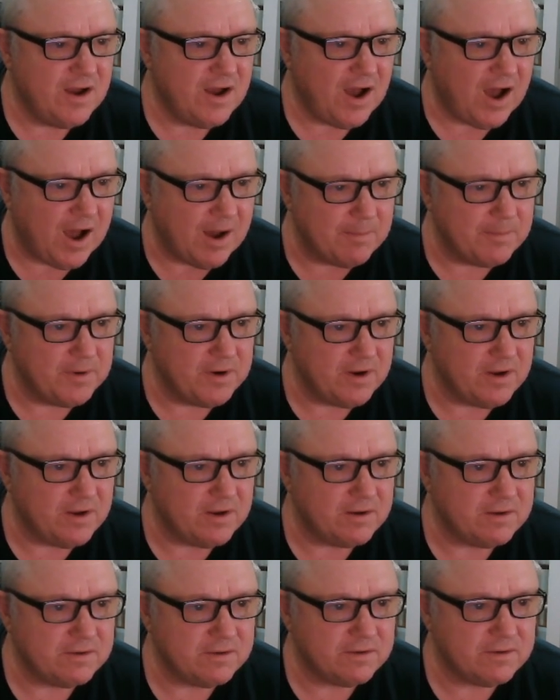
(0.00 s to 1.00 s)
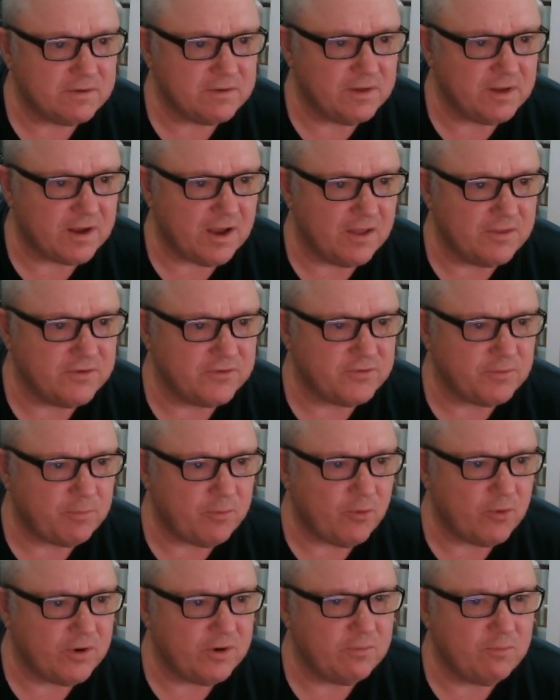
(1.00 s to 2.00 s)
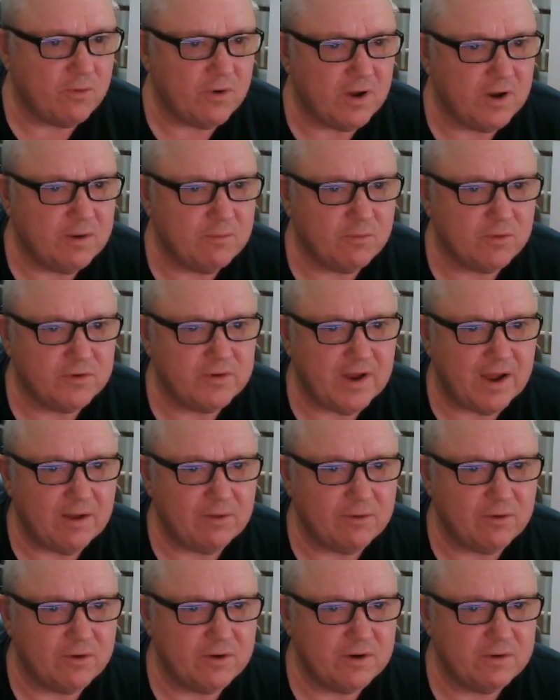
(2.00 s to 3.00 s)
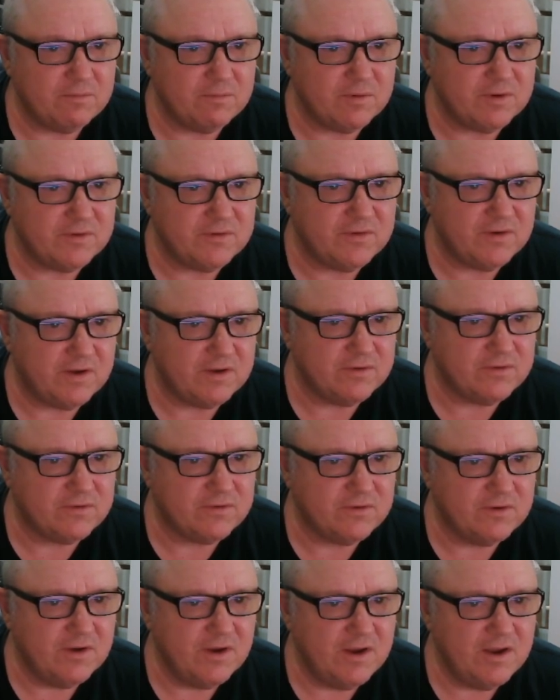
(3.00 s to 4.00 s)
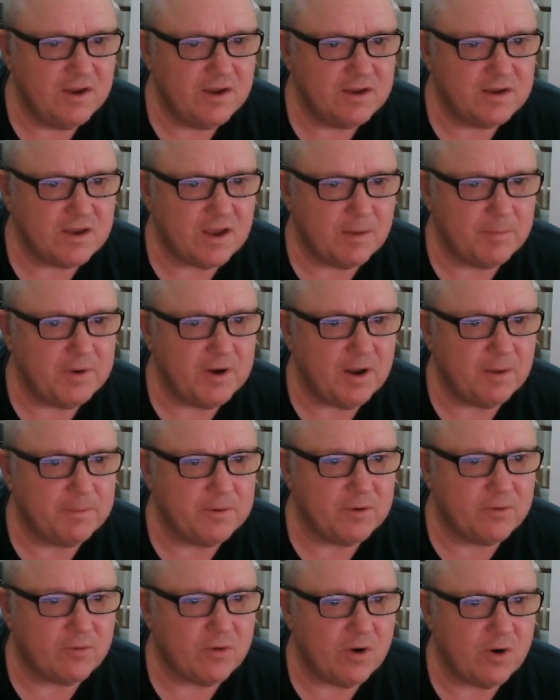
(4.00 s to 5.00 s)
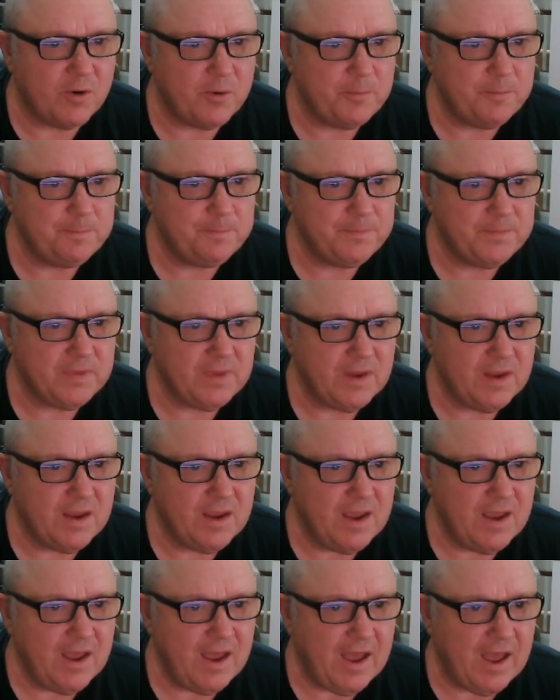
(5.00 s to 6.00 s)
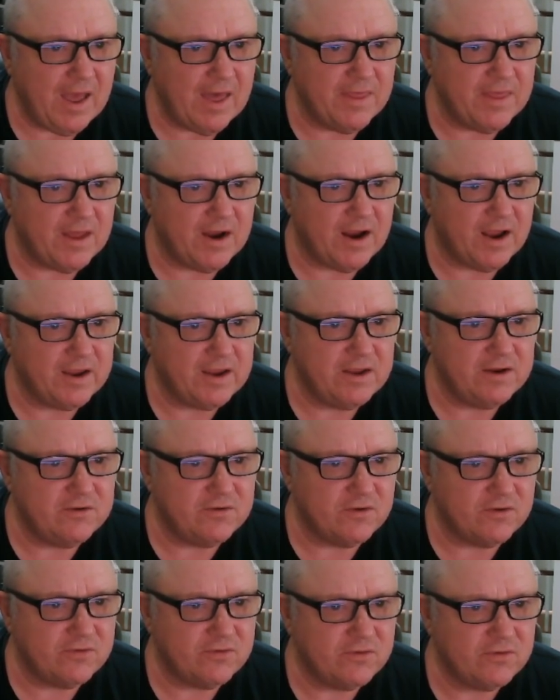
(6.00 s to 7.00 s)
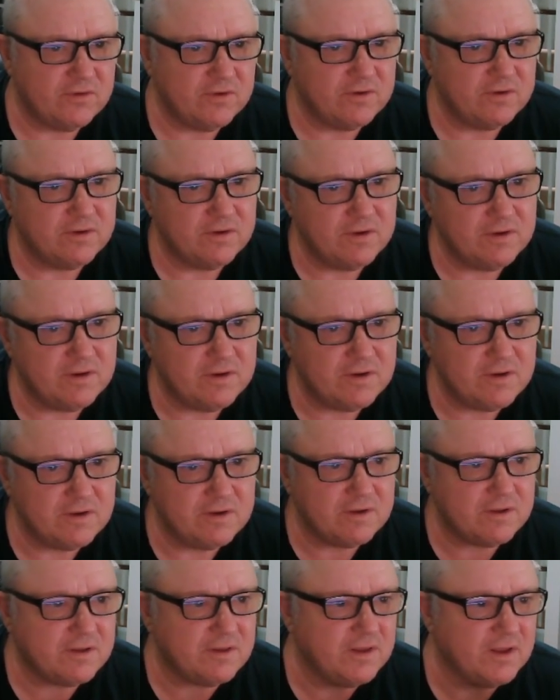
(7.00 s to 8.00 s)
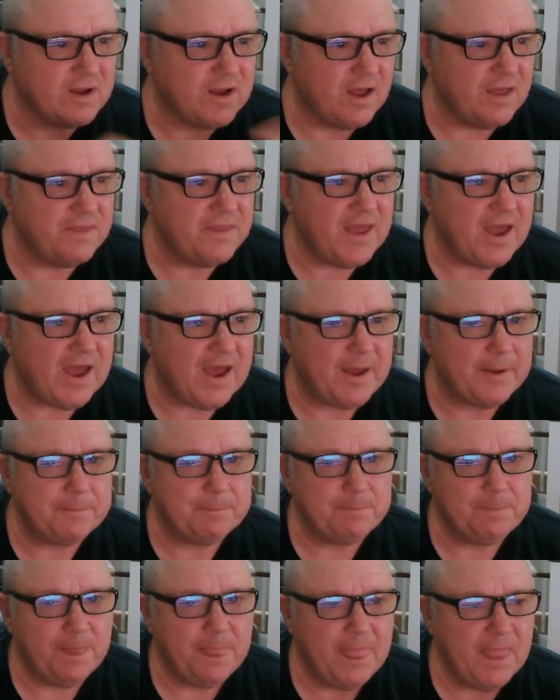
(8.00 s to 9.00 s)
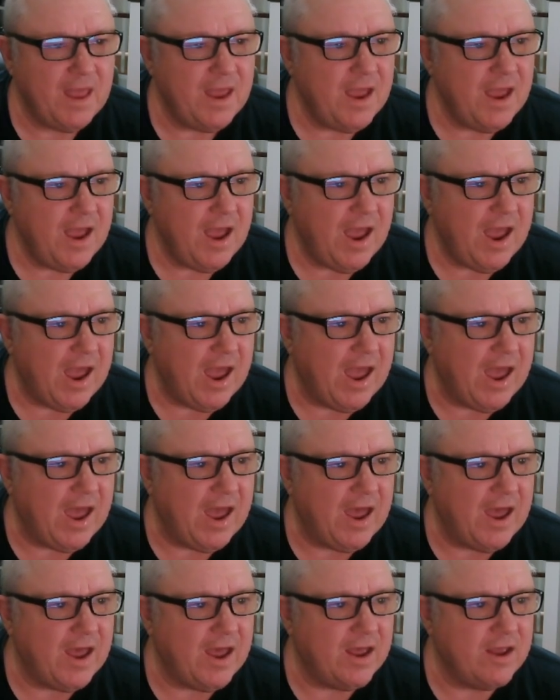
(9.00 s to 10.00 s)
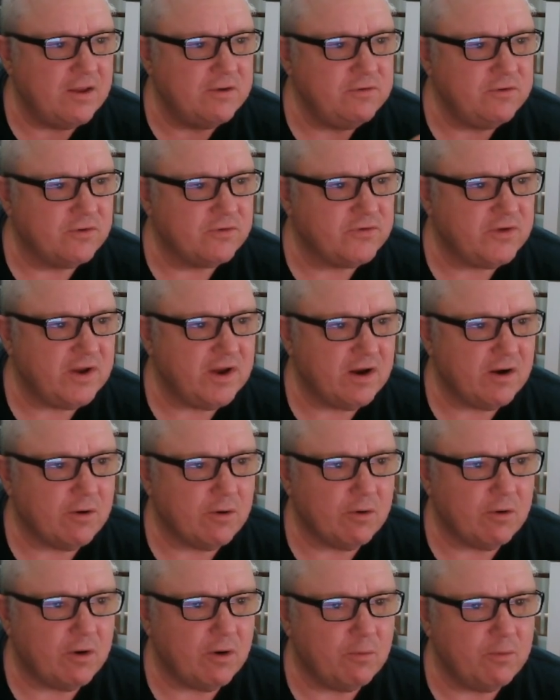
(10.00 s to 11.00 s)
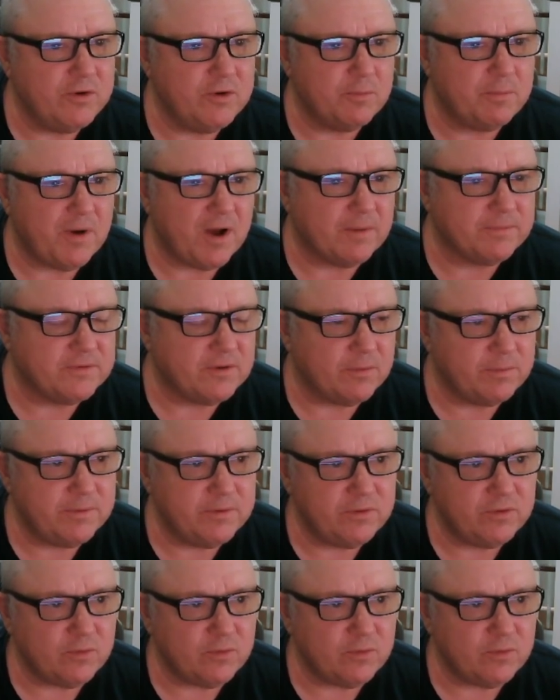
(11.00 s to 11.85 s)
I'm going to click on the supported one and we'll download it. We see it's coming up in Chrome, and then I can just click on that, and you'll see here a window pops open.